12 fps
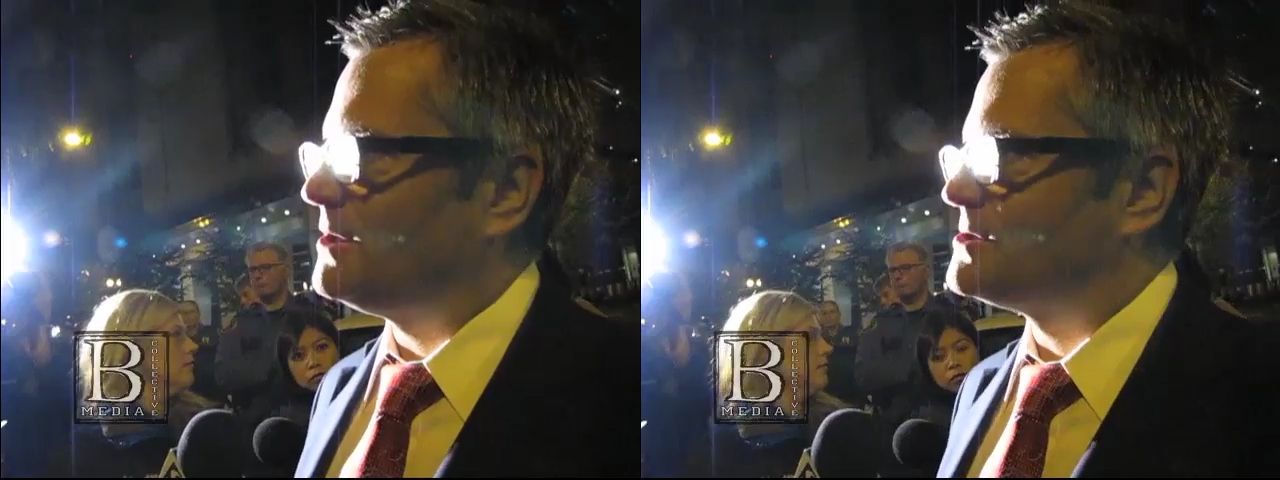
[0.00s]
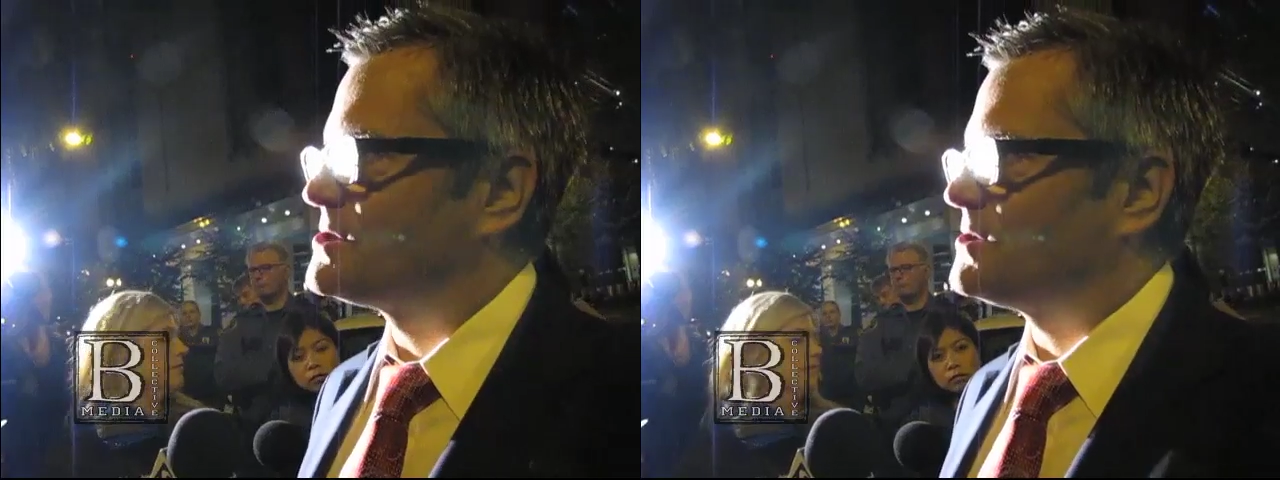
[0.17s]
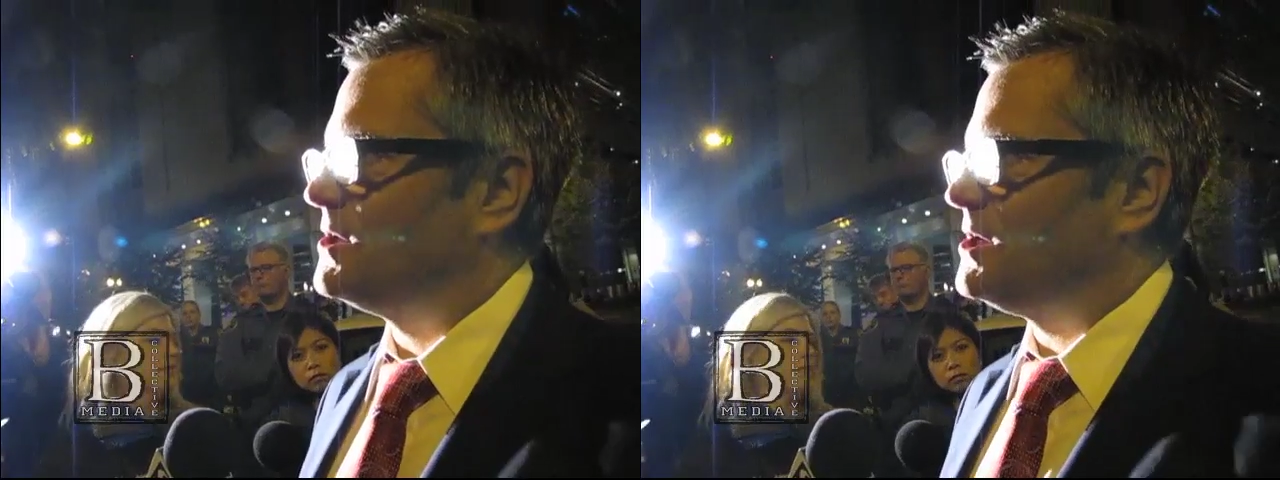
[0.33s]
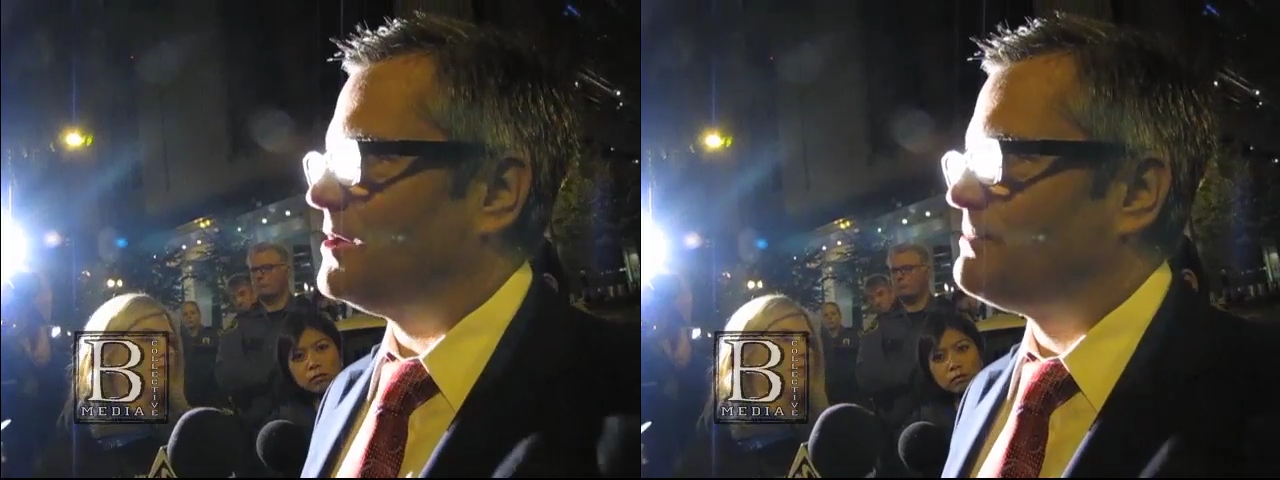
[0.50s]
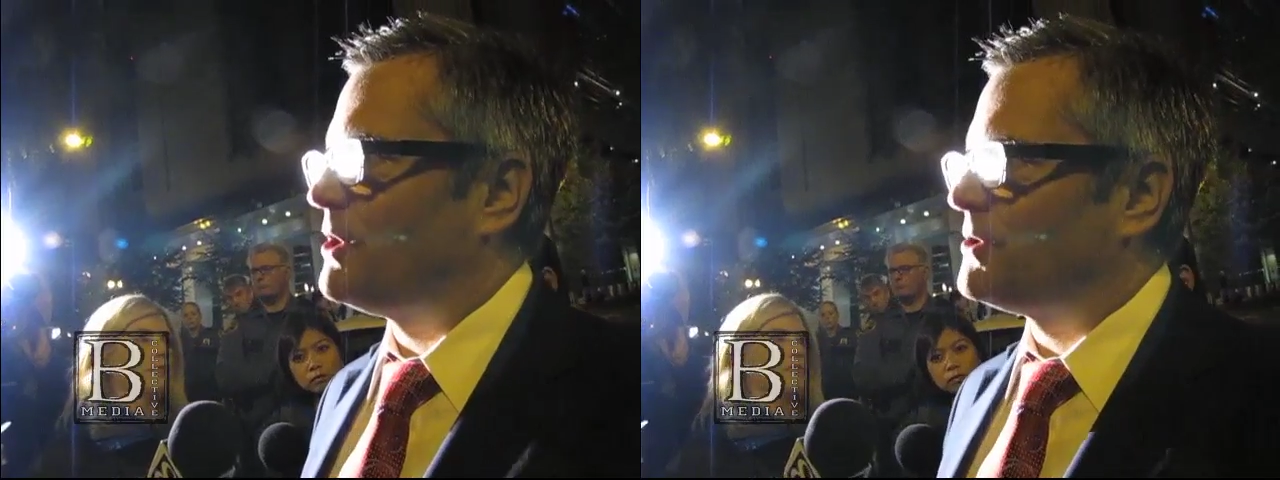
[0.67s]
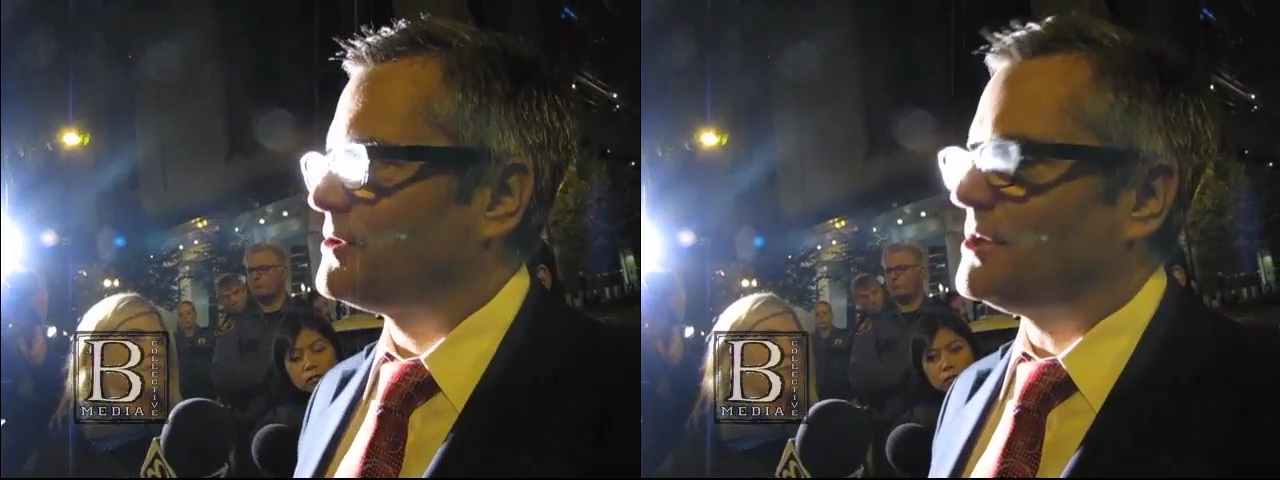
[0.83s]
the street of
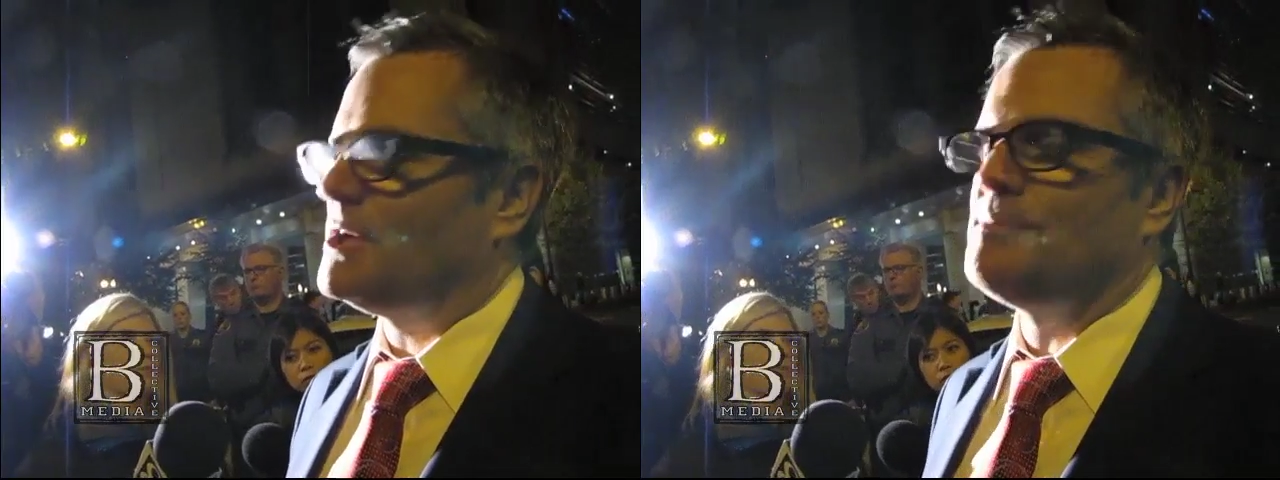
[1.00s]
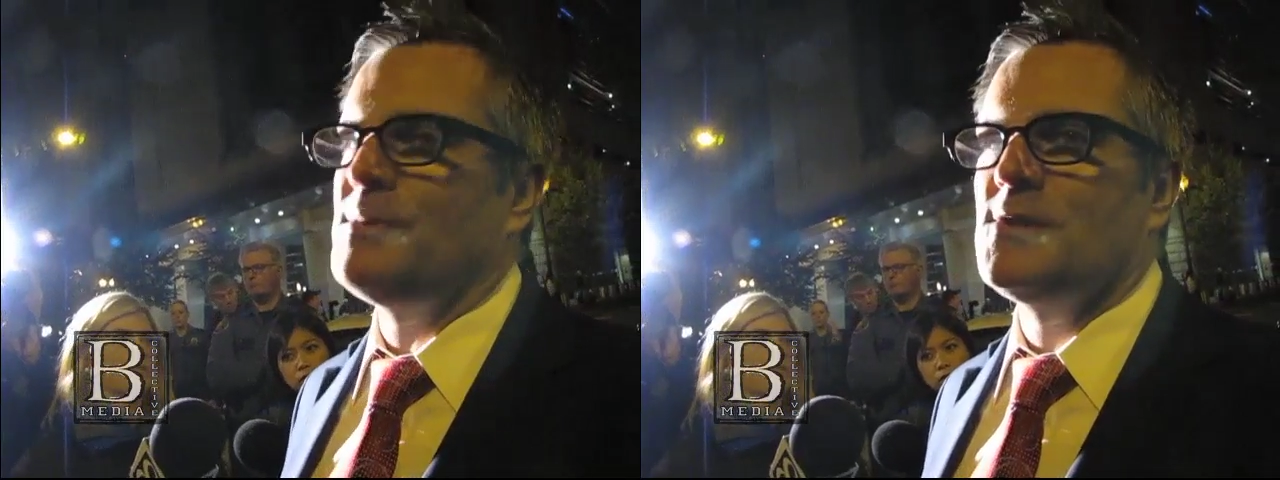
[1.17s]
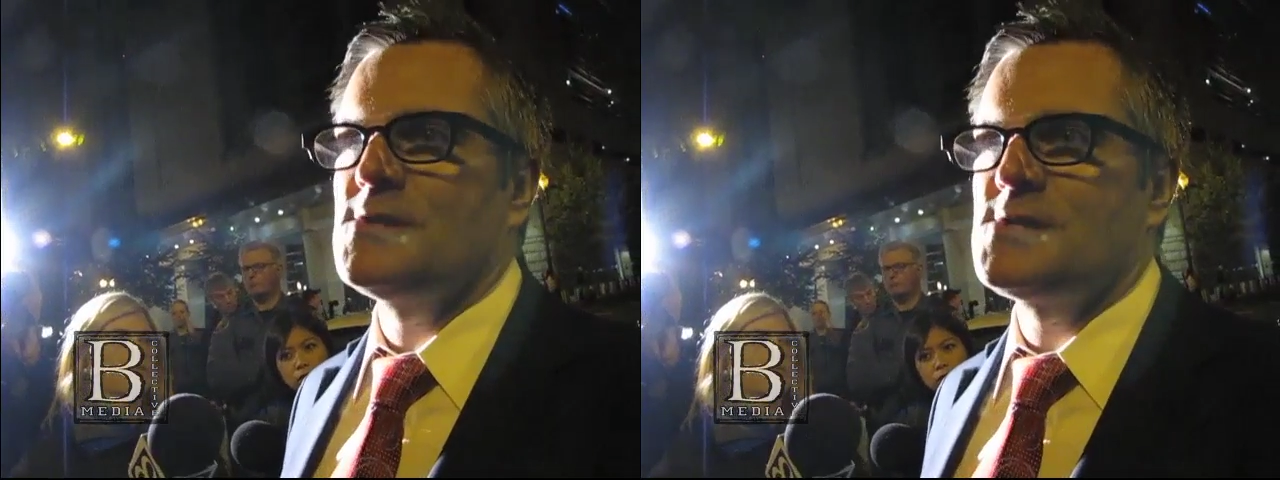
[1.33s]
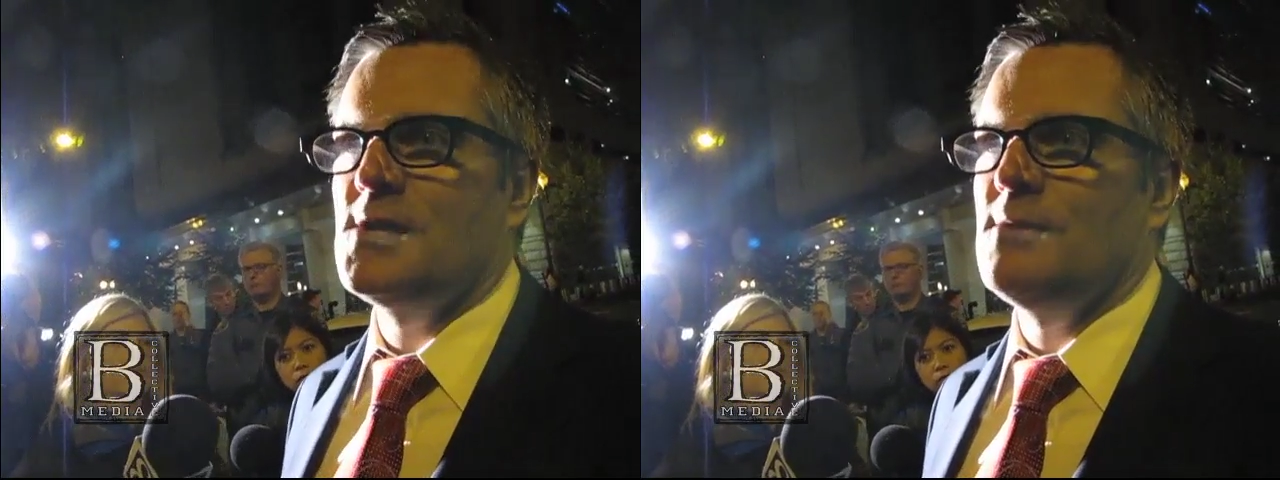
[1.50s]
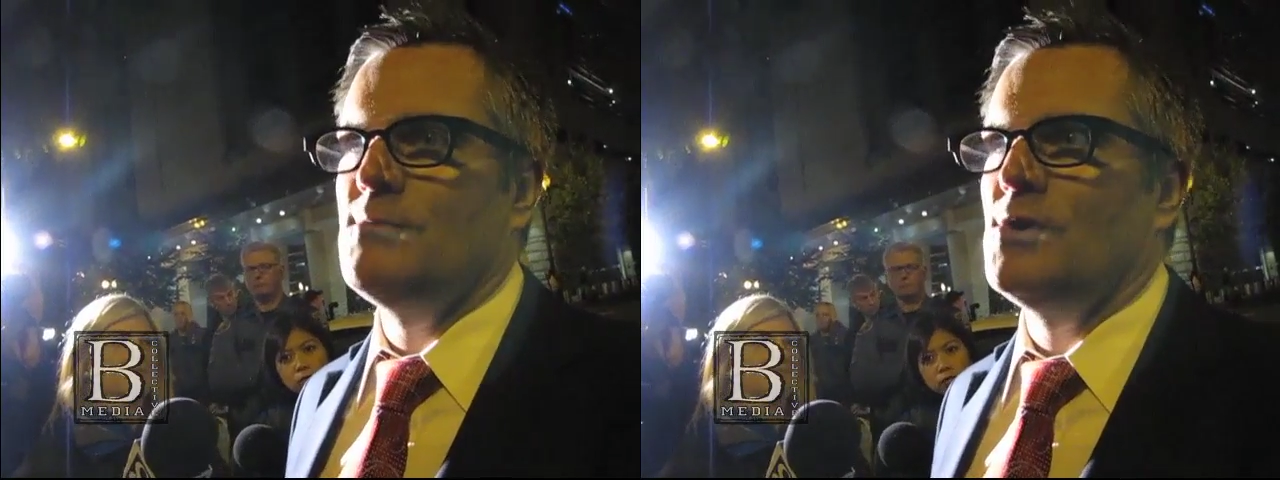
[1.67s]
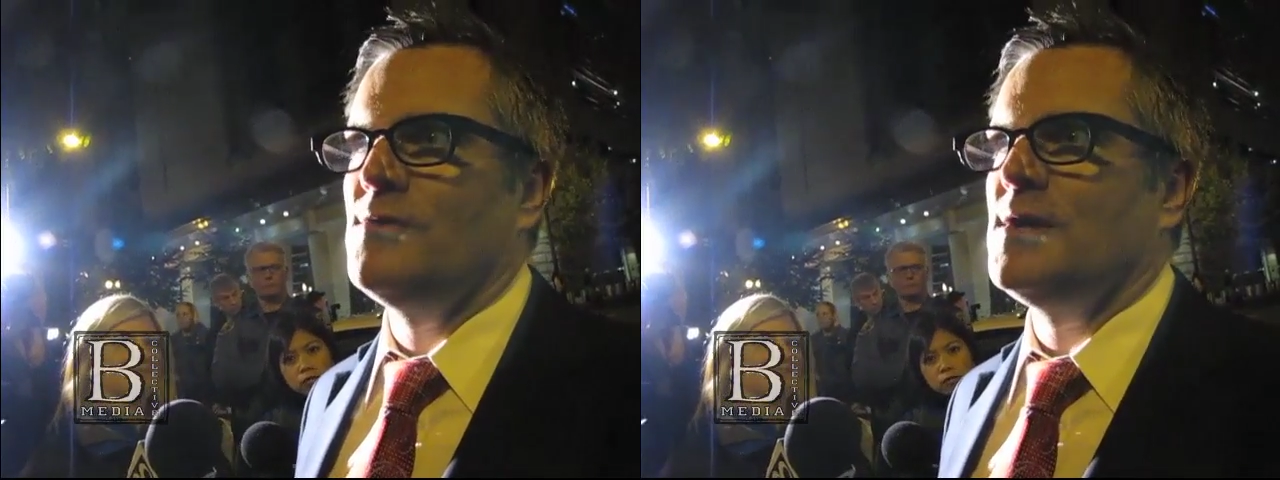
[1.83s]
both keeping the city
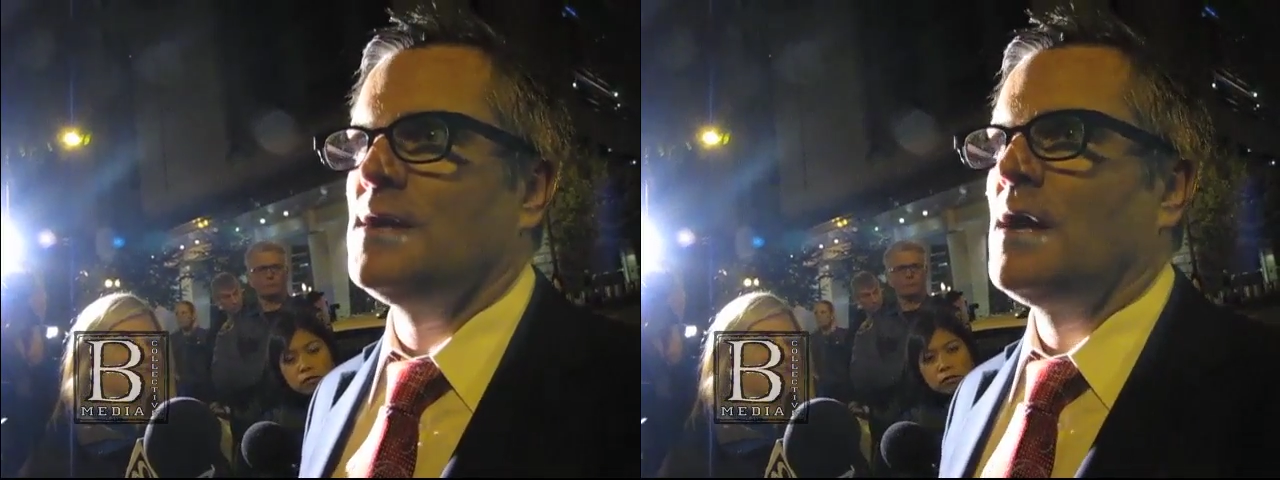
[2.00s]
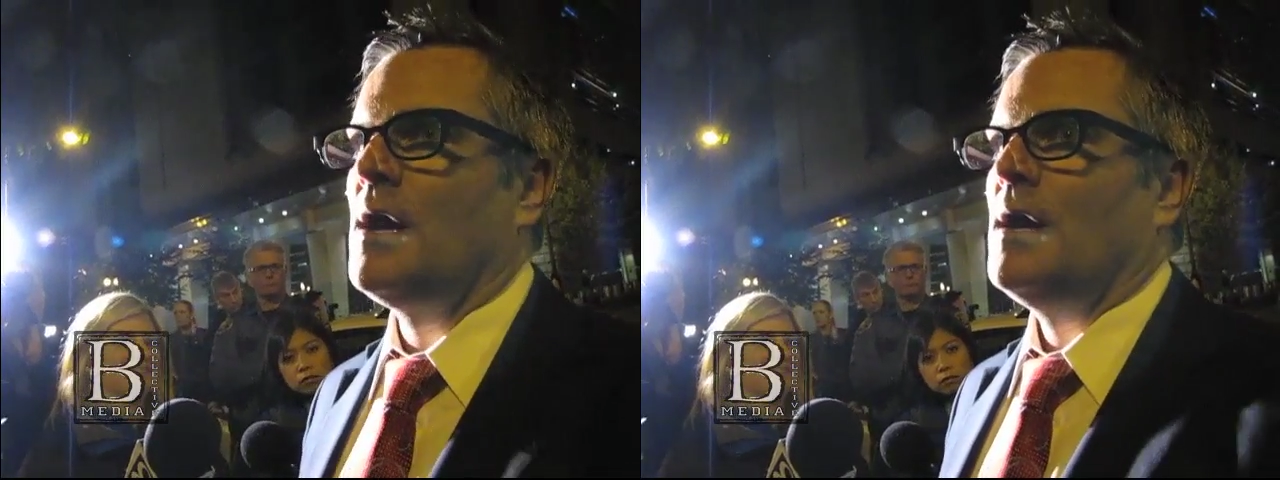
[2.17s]
moving